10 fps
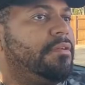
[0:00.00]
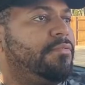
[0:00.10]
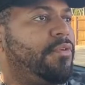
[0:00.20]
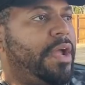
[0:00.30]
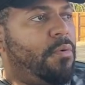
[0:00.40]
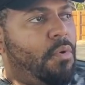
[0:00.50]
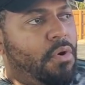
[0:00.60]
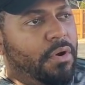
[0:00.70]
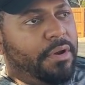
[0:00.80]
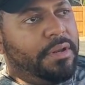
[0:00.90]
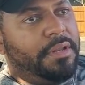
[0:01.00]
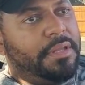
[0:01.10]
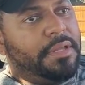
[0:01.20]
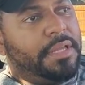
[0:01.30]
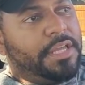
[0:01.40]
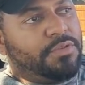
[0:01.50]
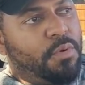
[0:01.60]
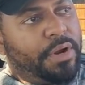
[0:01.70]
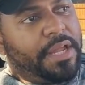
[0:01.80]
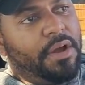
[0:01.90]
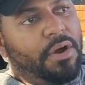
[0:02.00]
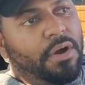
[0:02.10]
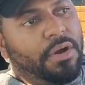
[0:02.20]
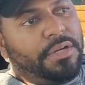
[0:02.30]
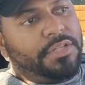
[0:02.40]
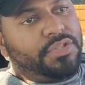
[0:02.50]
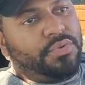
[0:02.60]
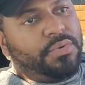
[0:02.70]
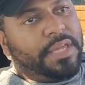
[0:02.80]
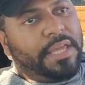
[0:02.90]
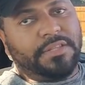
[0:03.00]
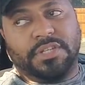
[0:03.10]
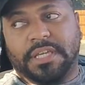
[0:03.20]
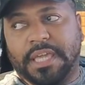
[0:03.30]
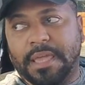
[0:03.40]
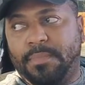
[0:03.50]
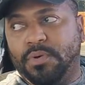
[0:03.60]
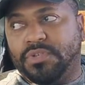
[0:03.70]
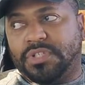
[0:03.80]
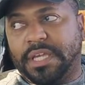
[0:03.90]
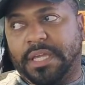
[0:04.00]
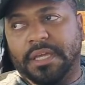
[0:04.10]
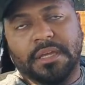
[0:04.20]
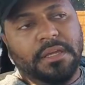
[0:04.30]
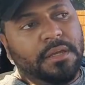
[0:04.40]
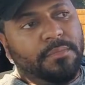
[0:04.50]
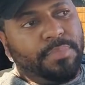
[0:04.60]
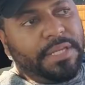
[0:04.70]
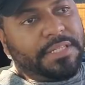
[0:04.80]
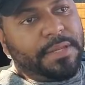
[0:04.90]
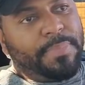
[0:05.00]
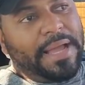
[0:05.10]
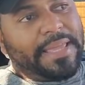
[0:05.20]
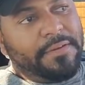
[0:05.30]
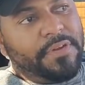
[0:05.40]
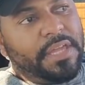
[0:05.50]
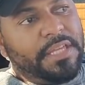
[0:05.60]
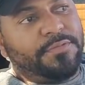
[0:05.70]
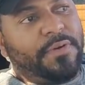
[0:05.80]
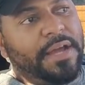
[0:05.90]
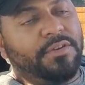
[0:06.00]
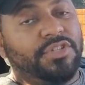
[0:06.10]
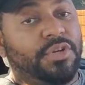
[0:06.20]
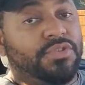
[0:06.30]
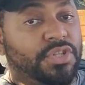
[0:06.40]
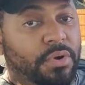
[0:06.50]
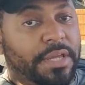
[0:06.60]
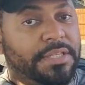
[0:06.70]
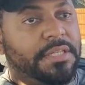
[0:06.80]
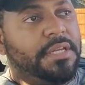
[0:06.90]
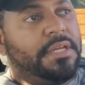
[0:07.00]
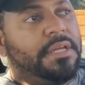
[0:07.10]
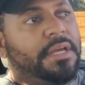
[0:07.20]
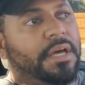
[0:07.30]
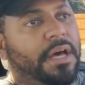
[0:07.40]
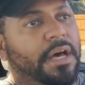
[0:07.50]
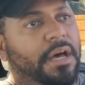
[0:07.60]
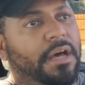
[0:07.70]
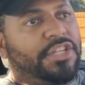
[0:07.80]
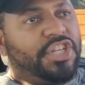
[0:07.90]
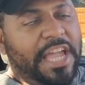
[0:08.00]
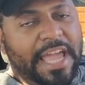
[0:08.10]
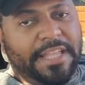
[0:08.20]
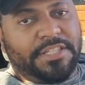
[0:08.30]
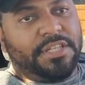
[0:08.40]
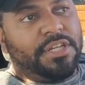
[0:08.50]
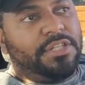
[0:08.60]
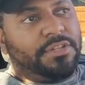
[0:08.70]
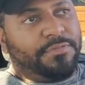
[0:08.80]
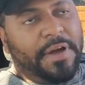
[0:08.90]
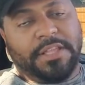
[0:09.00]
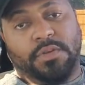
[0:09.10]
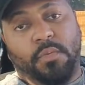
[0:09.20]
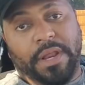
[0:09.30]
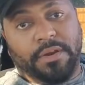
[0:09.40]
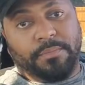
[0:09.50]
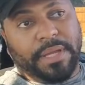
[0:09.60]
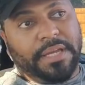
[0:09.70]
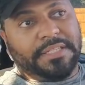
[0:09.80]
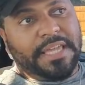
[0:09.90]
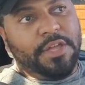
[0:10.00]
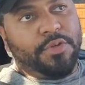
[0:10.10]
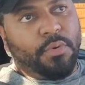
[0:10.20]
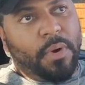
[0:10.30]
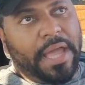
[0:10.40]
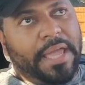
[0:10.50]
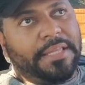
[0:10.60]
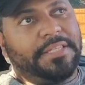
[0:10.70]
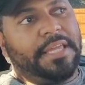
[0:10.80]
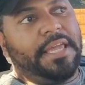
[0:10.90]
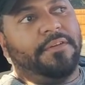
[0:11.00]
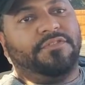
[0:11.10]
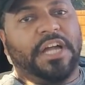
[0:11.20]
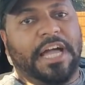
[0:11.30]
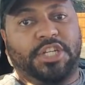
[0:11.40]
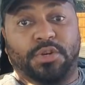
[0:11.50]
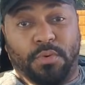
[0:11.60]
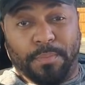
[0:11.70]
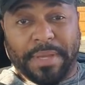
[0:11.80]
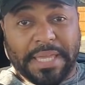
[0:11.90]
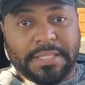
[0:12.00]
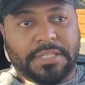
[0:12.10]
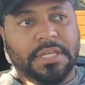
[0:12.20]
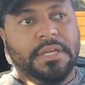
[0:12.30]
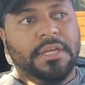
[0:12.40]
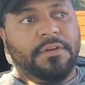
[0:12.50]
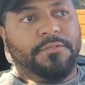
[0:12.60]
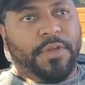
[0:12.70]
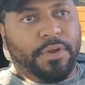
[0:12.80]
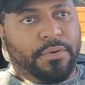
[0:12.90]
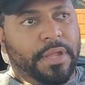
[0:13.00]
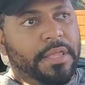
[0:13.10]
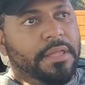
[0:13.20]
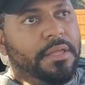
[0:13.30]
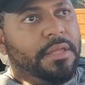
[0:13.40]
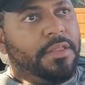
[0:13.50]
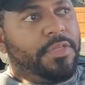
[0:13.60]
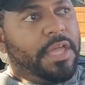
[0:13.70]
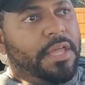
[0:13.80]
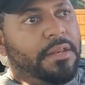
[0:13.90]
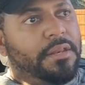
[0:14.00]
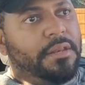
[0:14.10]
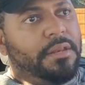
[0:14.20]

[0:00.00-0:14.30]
Frank Warren is working hard to get to keep Usyk busy by giving his fighter, Joe Joyce, a chance to fight the winner. Because either way, see, if Joshua beats Fury, then